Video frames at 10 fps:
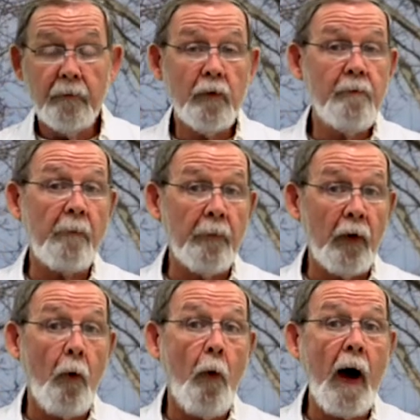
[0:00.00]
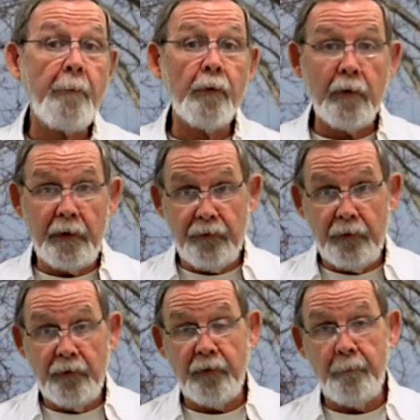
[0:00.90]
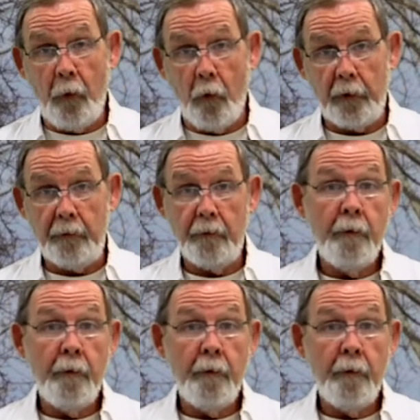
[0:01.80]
Remember, cooperation is important.